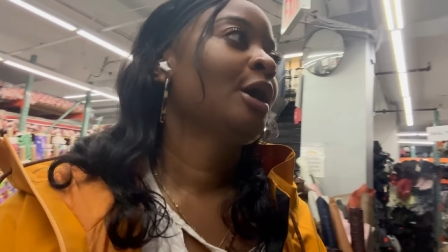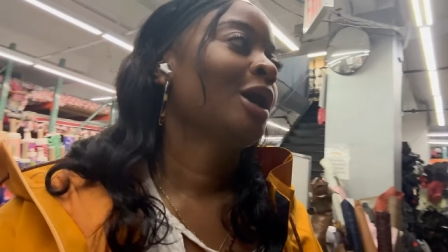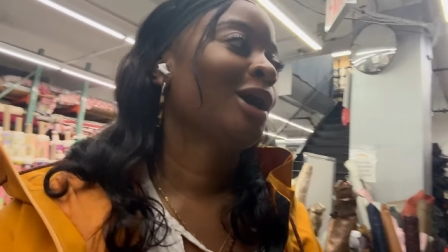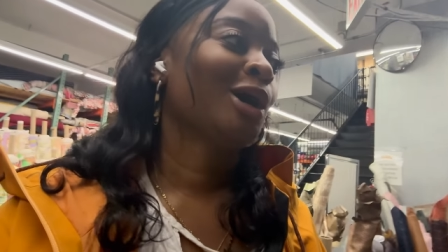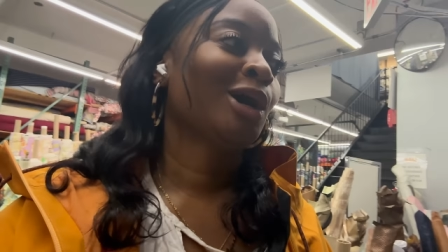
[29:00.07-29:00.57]

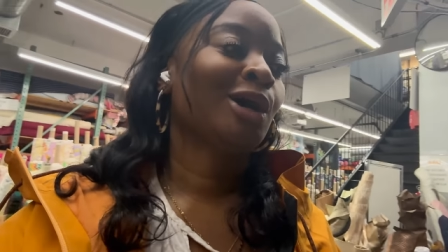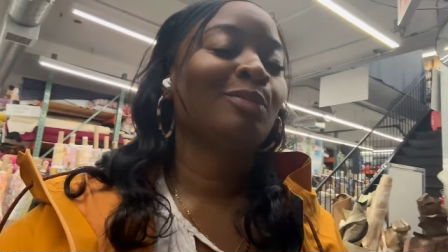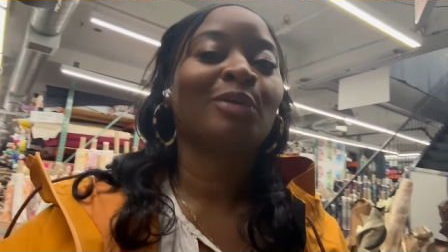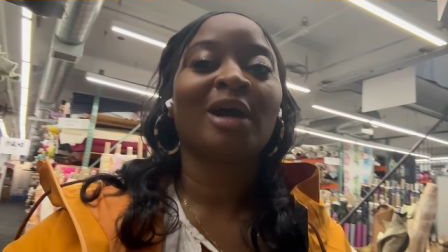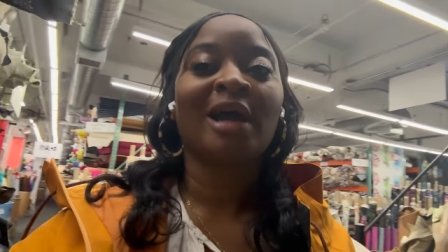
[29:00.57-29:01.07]
Uh,
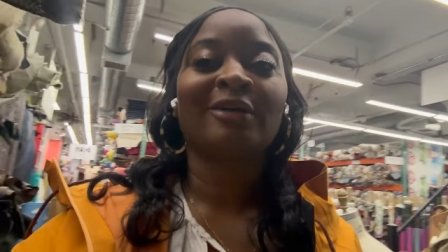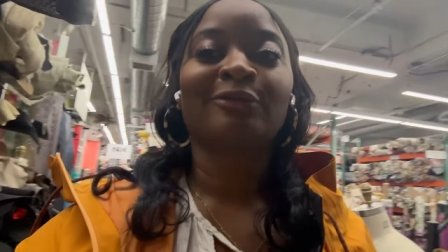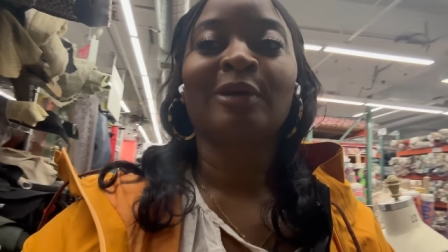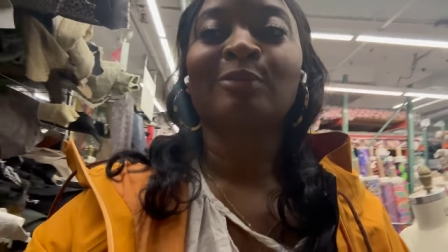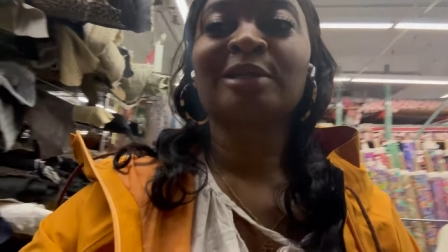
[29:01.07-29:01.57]
but I have
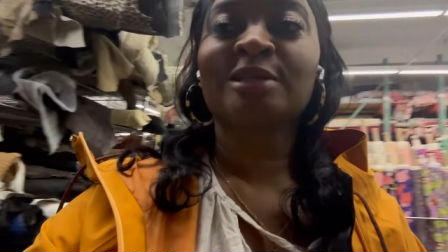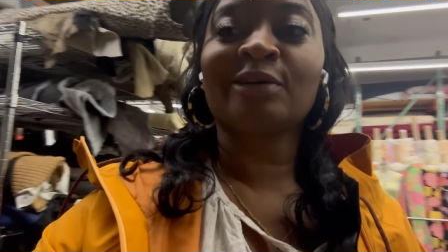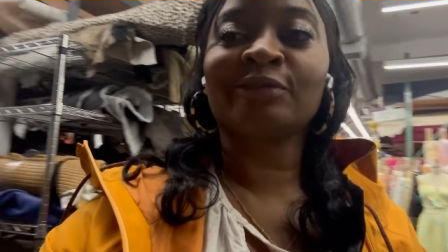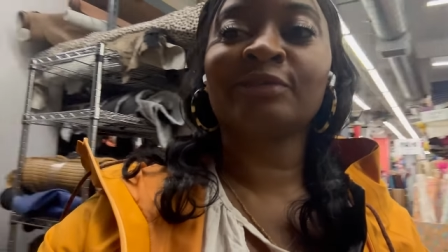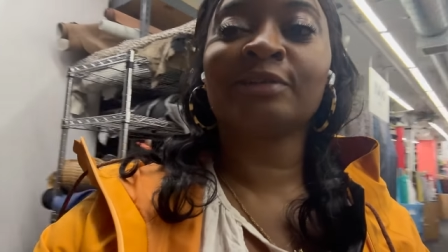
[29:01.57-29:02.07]
found
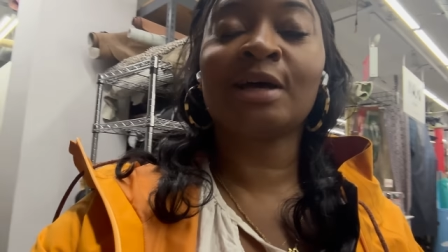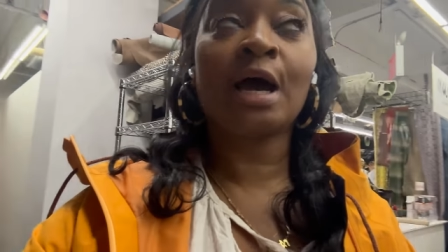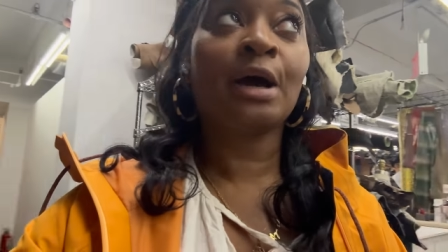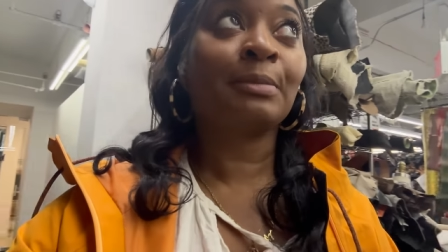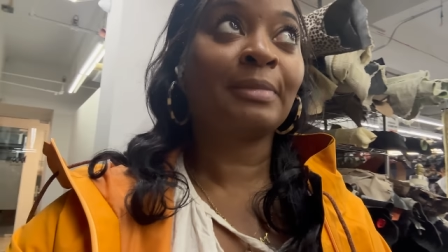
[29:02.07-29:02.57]
myself
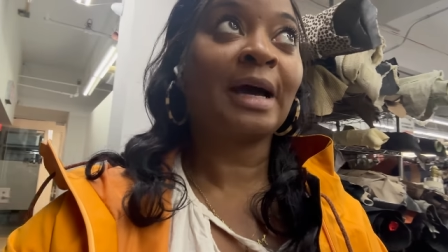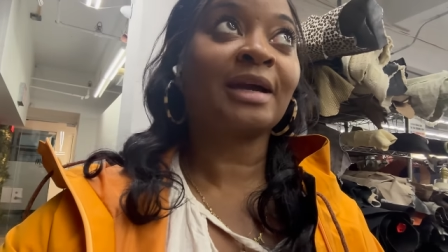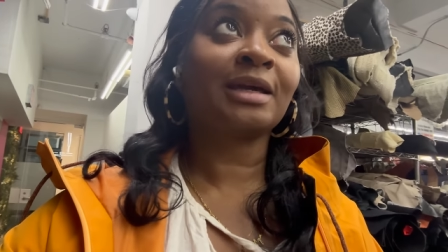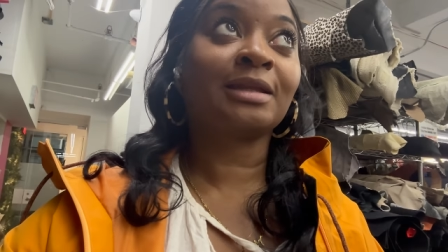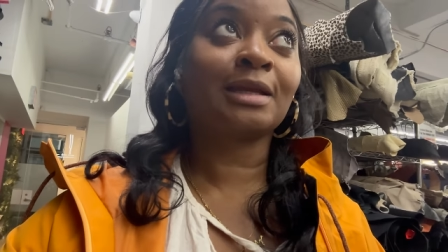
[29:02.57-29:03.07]
back
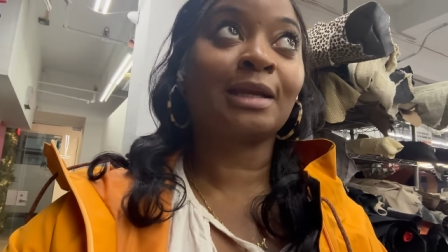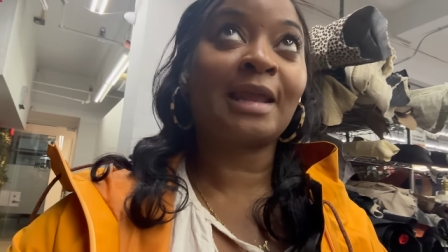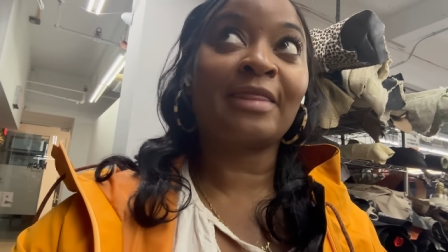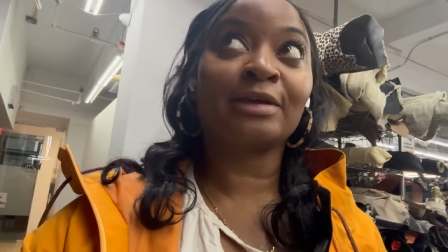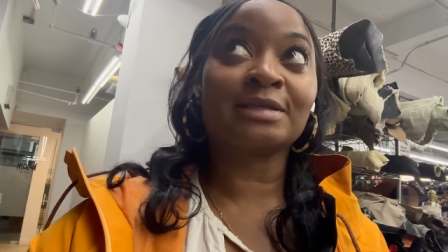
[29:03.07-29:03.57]
in the
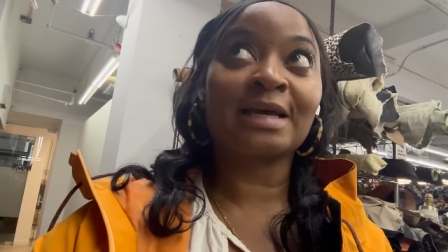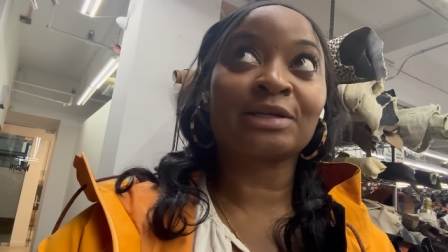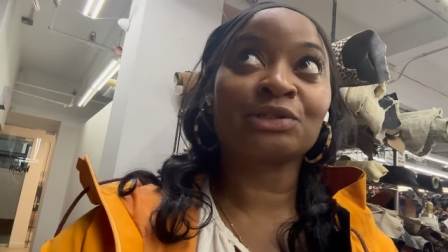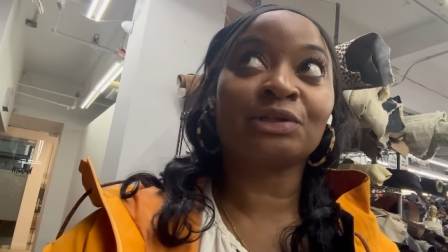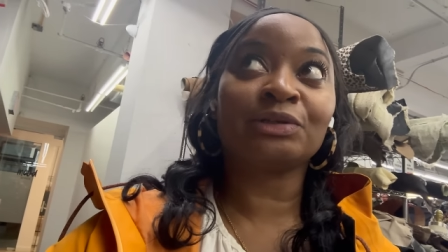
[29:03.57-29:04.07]
leather
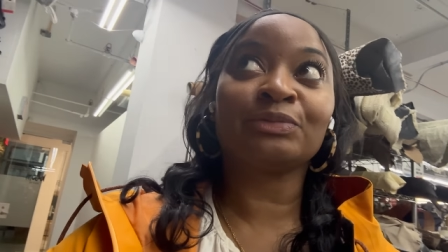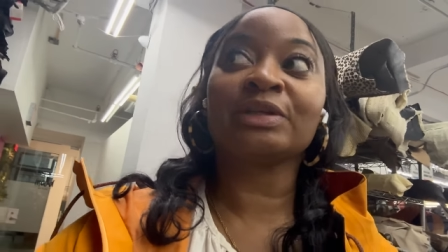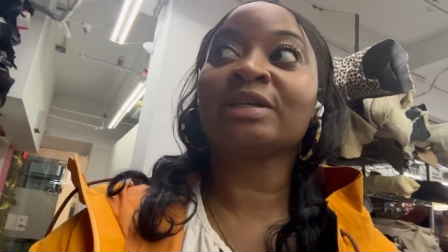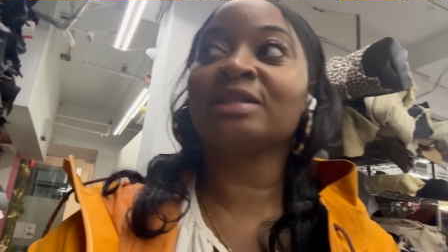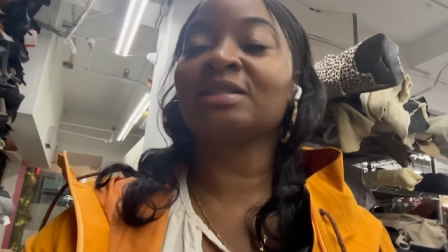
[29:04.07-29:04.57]
section
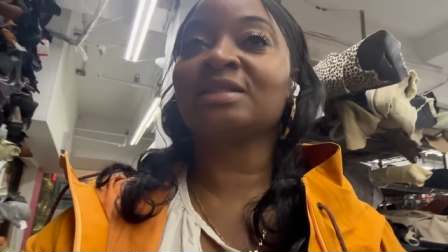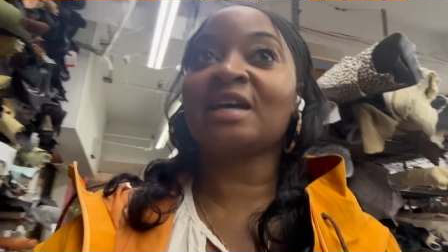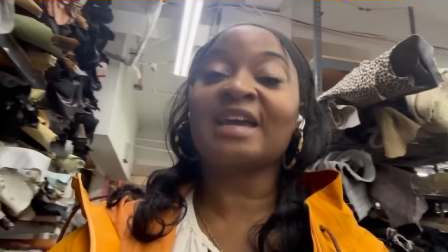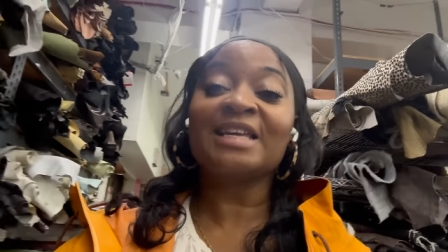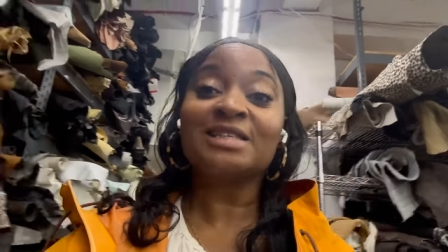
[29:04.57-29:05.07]
because
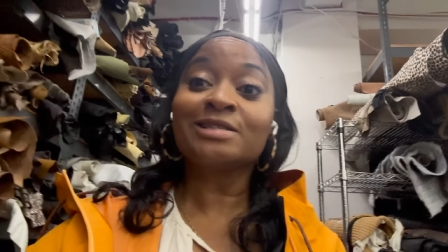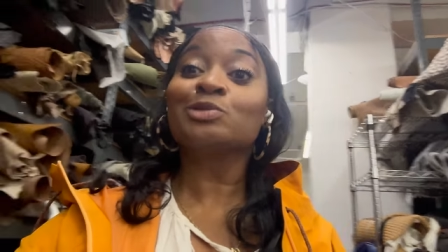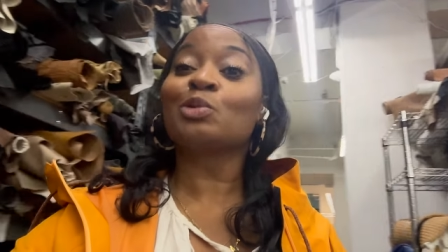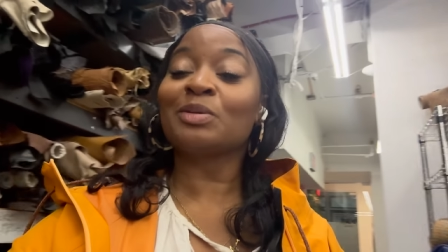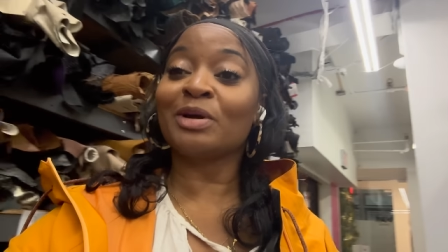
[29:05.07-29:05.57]
I guess this
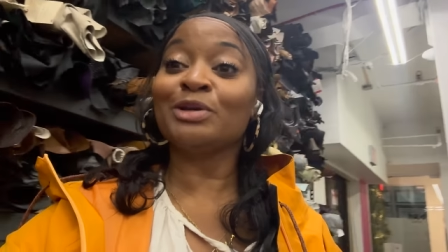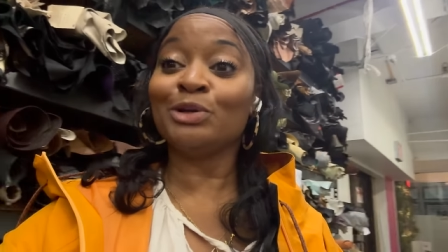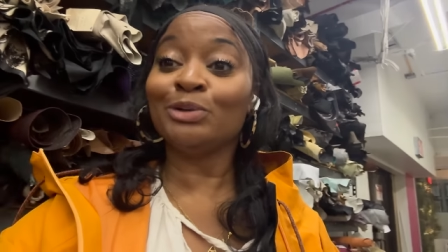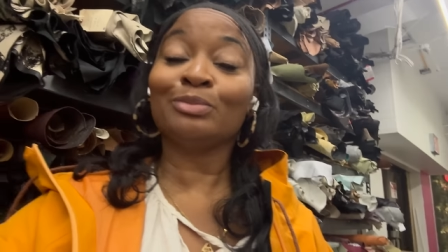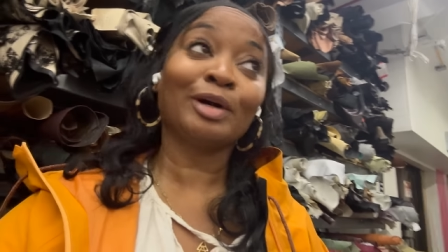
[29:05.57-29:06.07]
is one of my
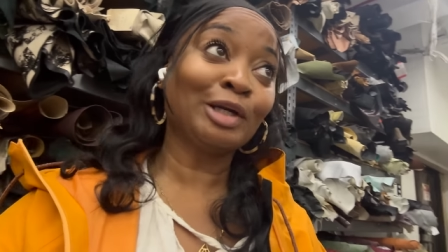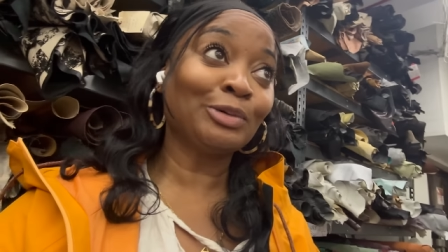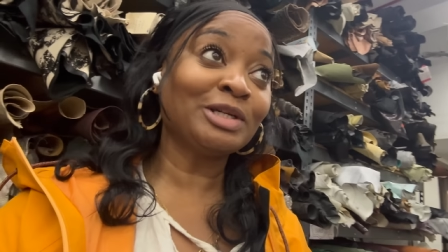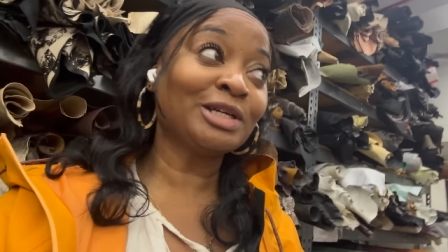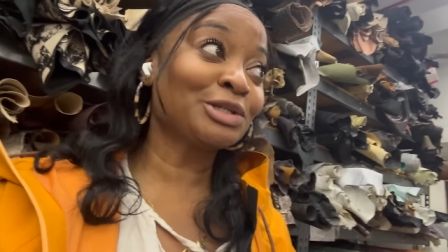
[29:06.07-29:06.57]
new my new
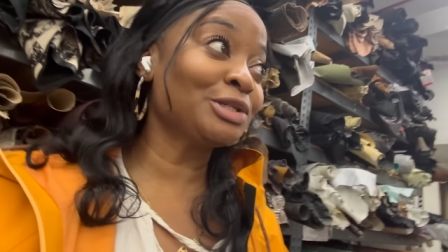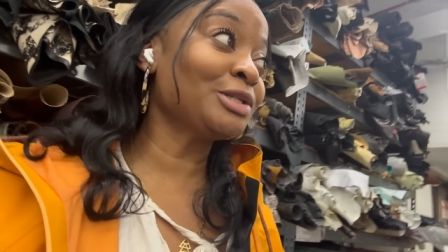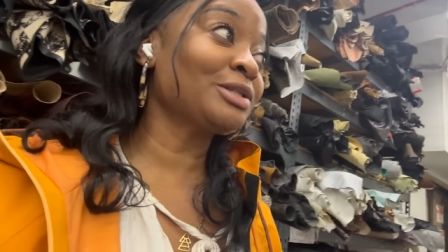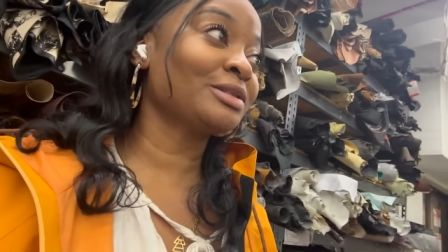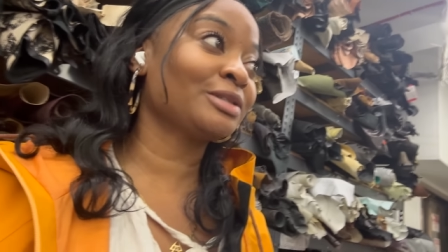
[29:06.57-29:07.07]

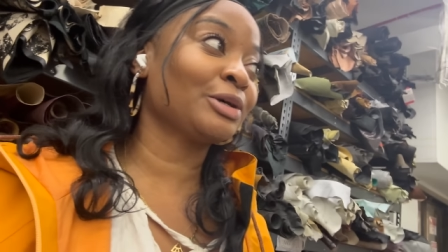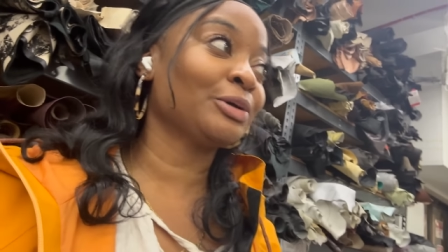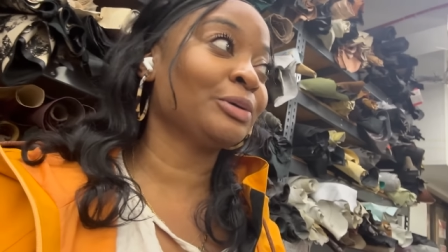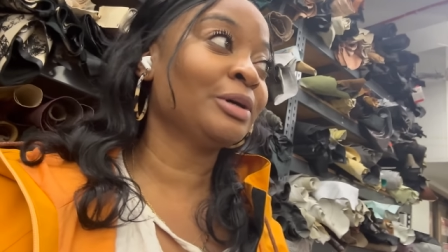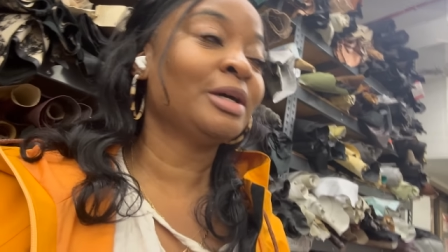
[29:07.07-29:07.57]
addictions.
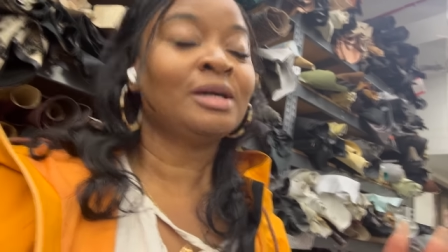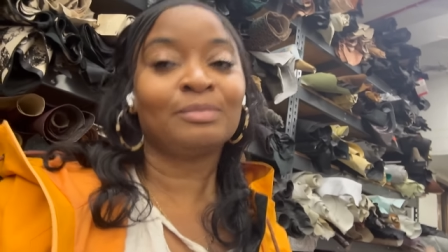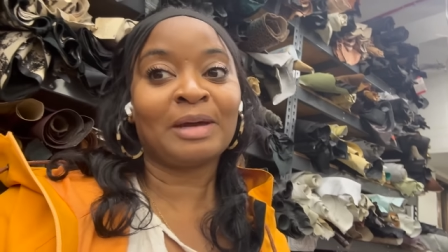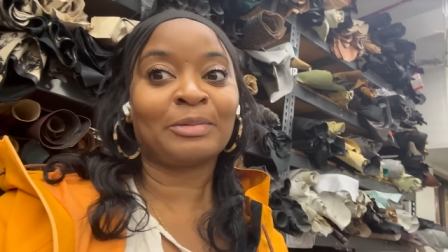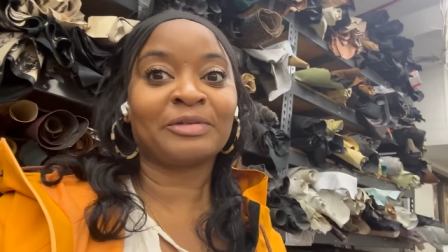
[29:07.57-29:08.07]
So
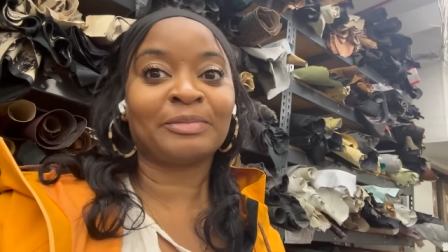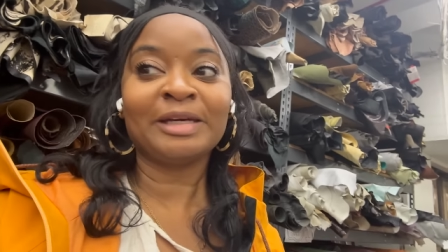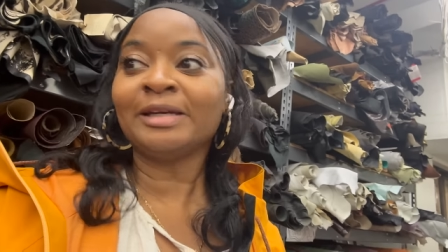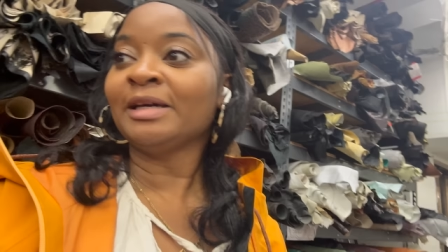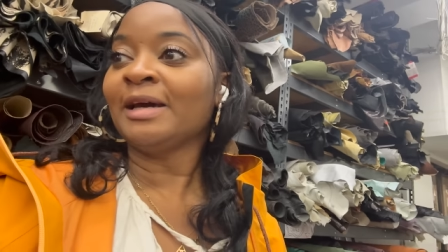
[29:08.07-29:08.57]
bear with me.